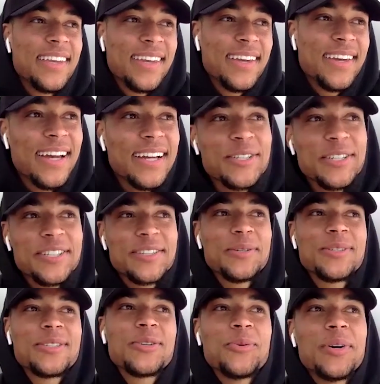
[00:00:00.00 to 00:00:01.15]
Yeah, I just
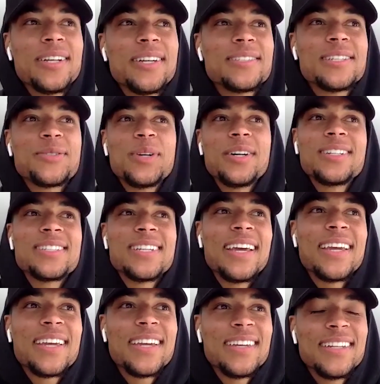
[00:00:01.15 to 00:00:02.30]
told someone else as well. It's
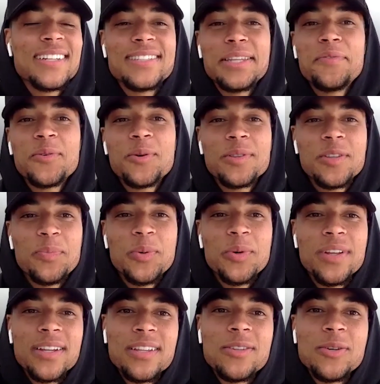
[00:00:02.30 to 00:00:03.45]
like it's difficult to
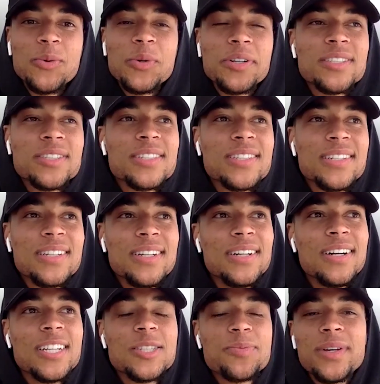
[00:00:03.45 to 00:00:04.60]
put that into words,
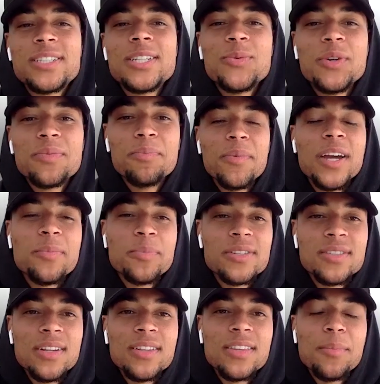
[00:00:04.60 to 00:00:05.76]
uh, especially my
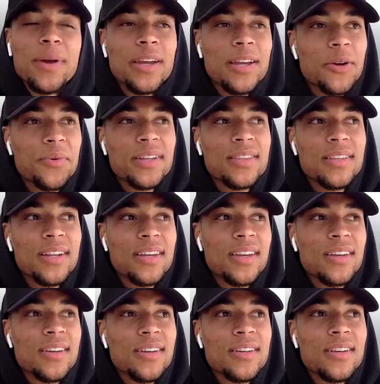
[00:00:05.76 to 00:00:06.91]
personality and my character.
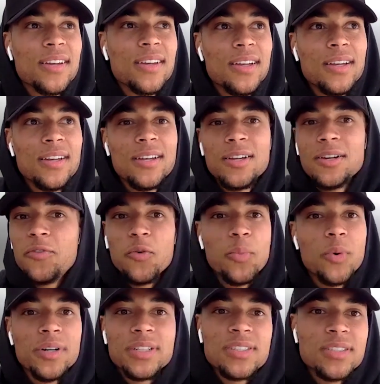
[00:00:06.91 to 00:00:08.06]
Like uh,
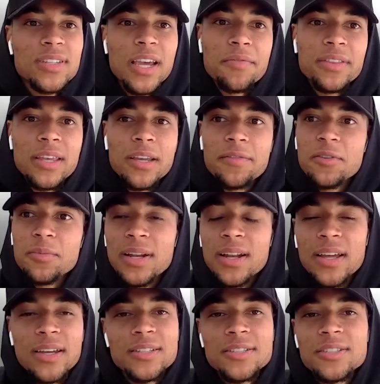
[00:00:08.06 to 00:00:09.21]
football is everything for me.
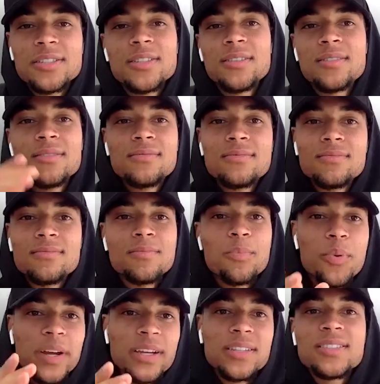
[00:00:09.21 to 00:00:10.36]
Like just
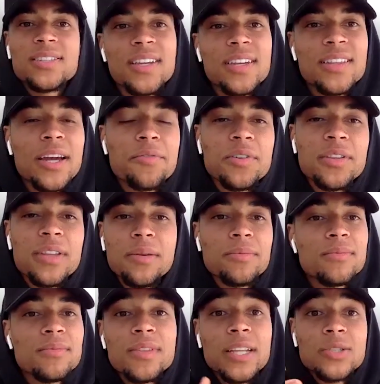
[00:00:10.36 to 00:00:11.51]
practicing it every day.
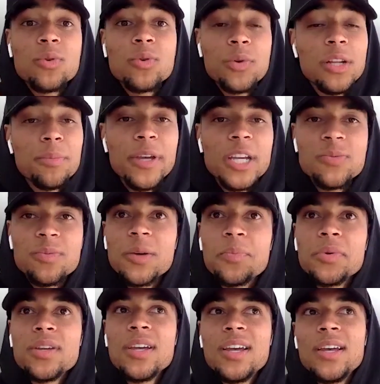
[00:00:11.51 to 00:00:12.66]
That's what really makes me
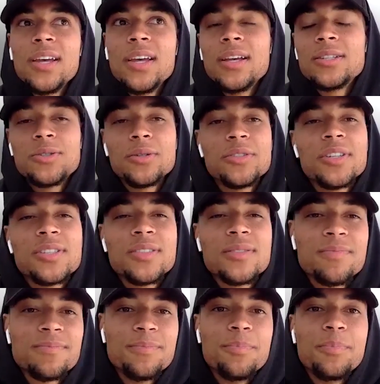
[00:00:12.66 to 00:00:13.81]
happy. So just
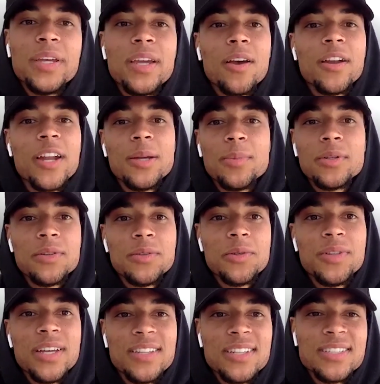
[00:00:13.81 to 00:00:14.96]
being unable to
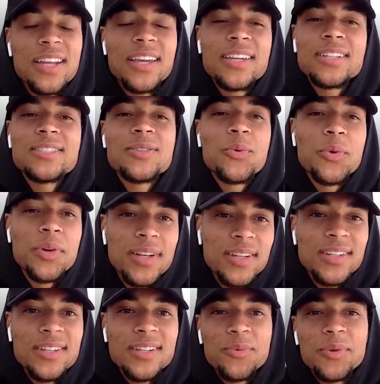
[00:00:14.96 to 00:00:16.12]
do that is like it's
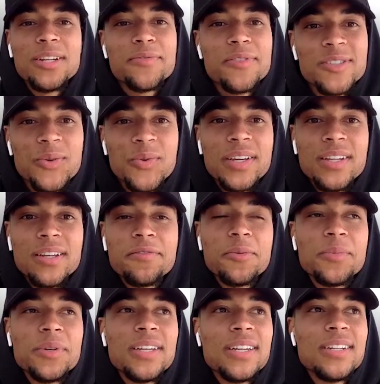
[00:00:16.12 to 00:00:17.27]
really really frustrating
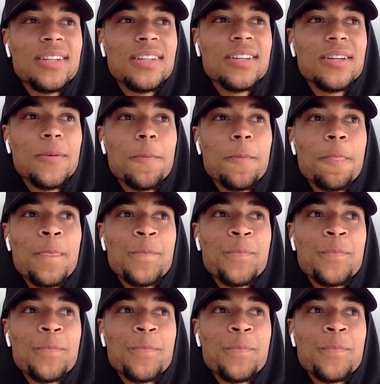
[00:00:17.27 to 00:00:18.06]
for me. And um,